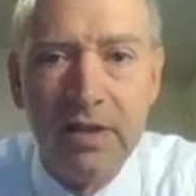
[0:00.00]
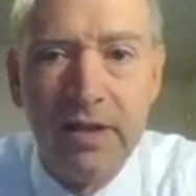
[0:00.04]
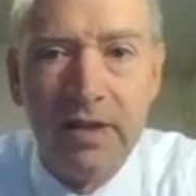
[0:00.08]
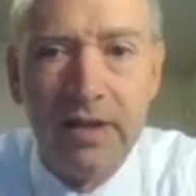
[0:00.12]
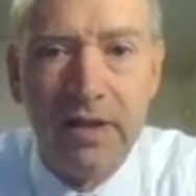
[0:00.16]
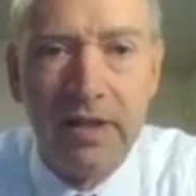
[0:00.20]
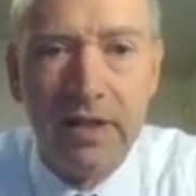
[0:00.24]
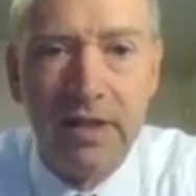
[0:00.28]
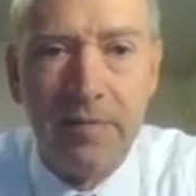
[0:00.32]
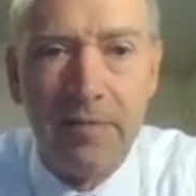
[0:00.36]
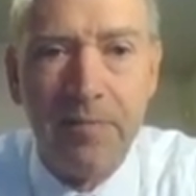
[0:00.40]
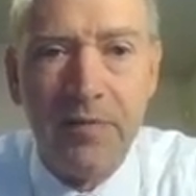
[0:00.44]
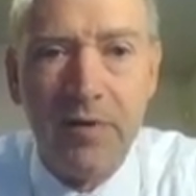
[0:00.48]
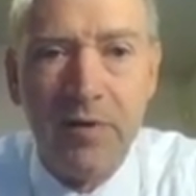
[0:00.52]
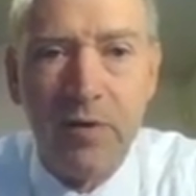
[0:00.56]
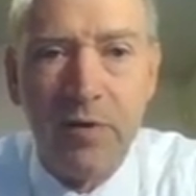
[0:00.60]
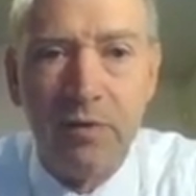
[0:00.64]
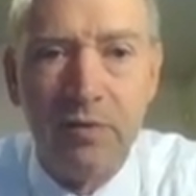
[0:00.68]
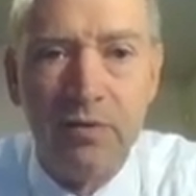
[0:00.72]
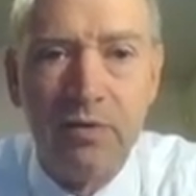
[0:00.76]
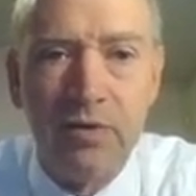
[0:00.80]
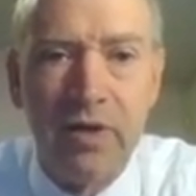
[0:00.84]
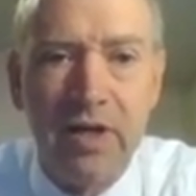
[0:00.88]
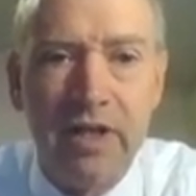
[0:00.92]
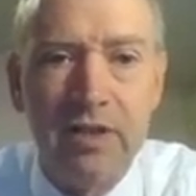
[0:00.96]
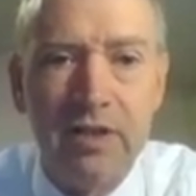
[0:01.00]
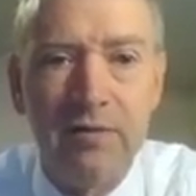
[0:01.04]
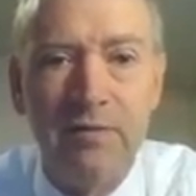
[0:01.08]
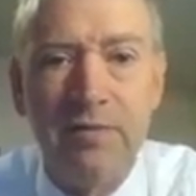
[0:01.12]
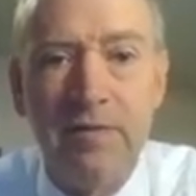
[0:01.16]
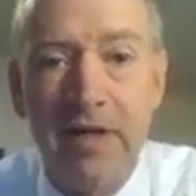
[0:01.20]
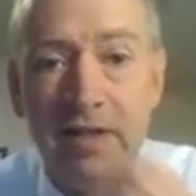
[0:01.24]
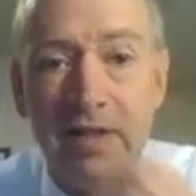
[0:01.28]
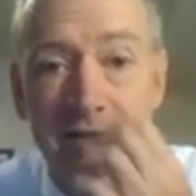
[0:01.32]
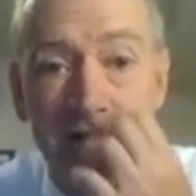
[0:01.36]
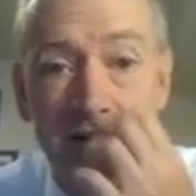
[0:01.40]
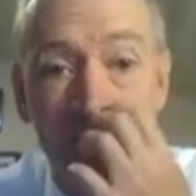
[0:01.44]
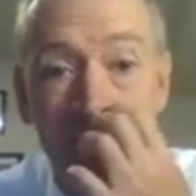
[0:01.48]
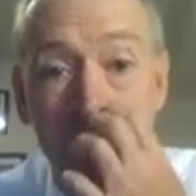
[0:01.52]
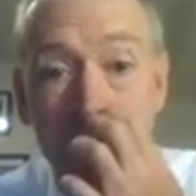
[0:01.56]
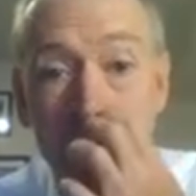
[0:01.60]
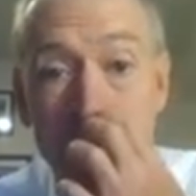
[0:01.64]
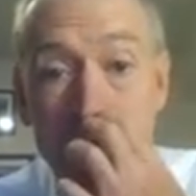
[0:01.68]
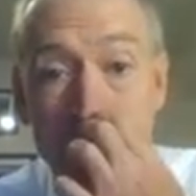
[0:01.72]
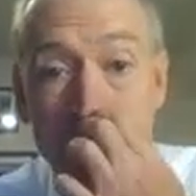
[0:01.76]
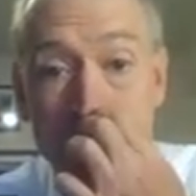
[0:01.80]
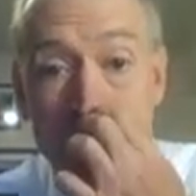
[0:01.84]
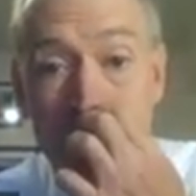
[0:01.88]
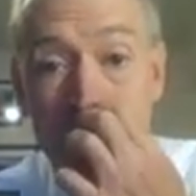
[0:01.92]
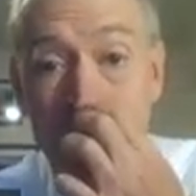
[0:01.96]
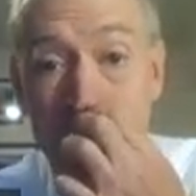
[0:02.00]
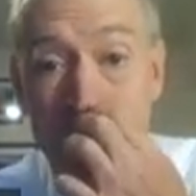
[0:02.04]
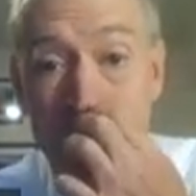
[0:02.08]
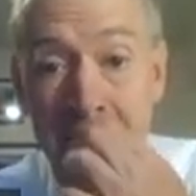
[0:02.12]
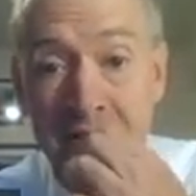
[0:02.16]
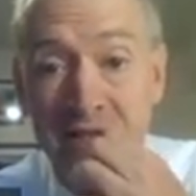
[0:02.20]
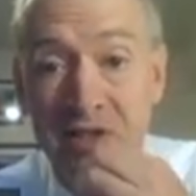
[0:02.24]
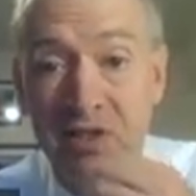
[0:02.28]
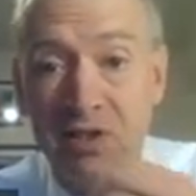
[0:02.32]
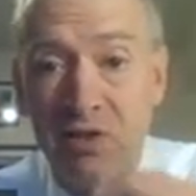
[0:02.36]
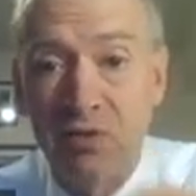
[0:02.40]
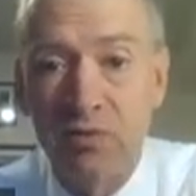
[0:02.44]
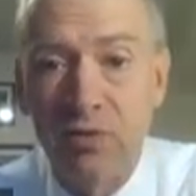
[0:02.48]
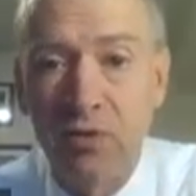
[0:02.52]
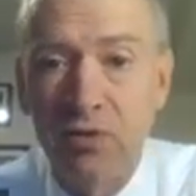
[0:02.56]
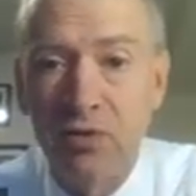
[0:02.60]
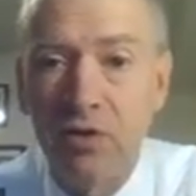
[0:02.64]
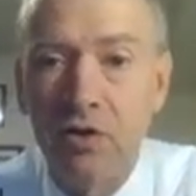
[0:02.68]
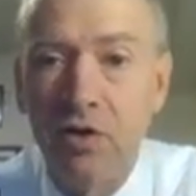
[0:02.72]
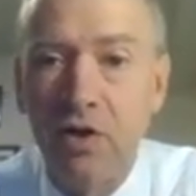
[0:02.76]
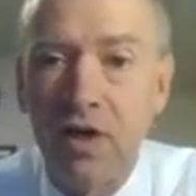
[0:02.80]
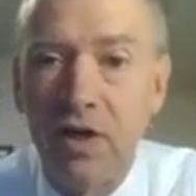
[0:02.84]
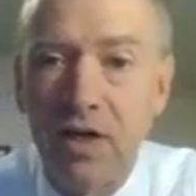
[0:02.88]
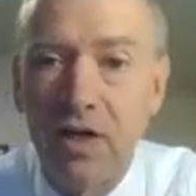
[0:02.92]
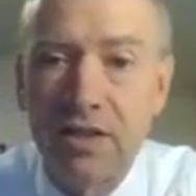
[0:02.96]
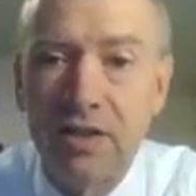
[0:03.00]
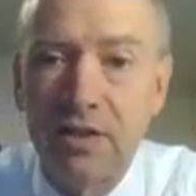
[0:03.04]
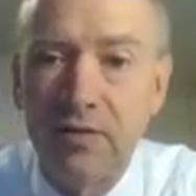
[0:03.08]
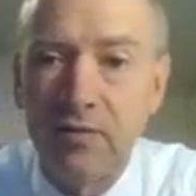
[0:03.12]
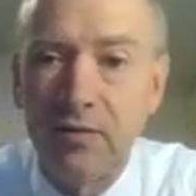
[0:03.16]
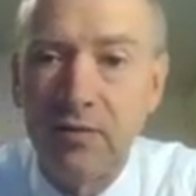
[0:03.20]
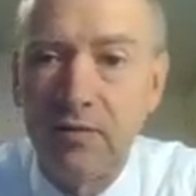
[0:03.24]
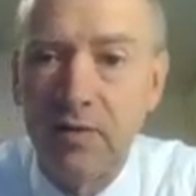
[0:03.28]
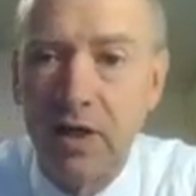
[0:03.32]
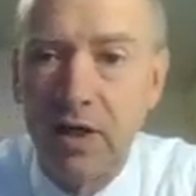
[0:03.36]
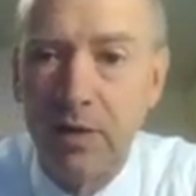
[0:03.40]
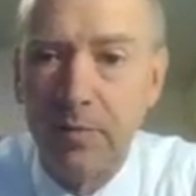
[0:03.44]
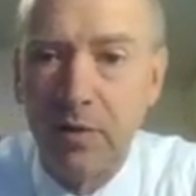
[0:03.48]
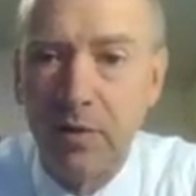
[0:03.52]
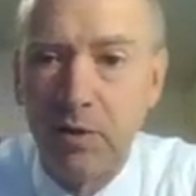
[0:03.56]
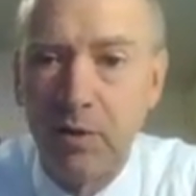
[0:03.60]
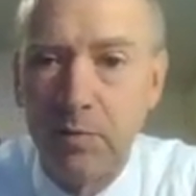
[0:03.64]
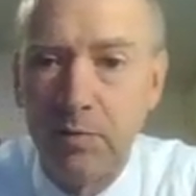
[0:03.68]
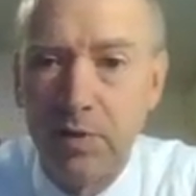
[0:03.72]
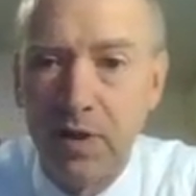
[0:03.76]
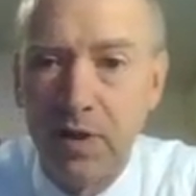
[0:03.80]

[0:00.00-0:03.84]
Trying to find solutions that address the root cause of environmental